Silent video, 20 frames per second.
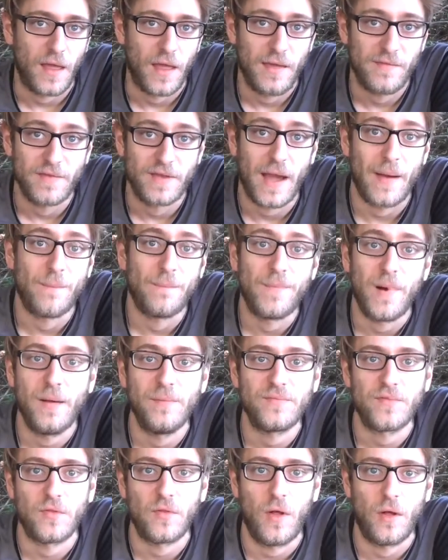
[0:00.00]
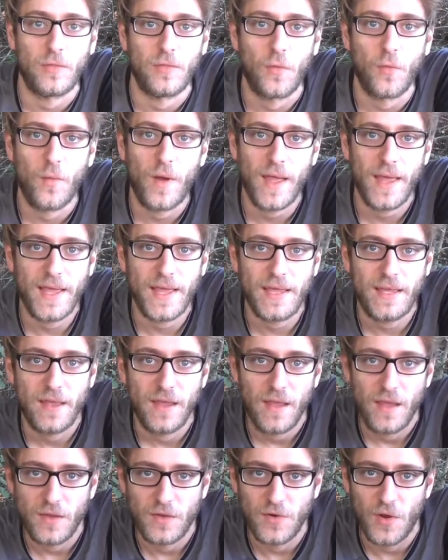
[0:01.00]
if it got bumped along the way,
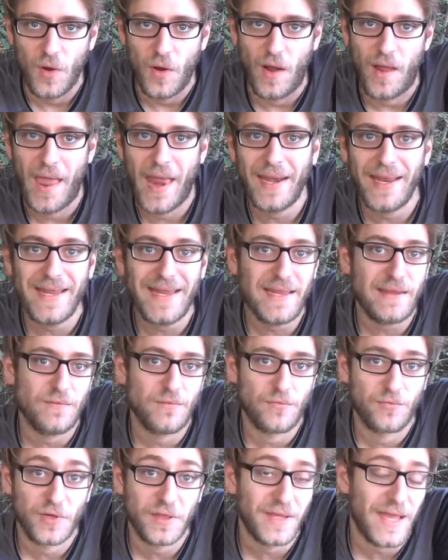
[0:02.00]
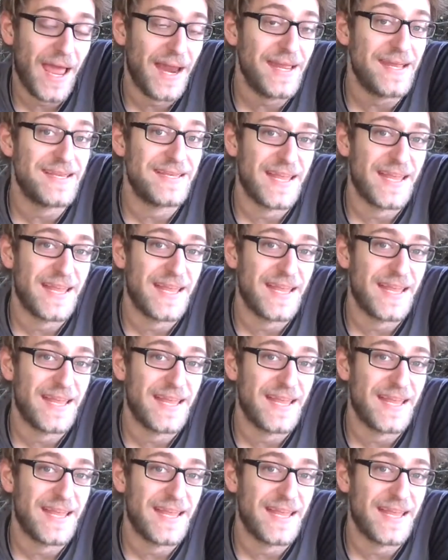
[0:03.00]
any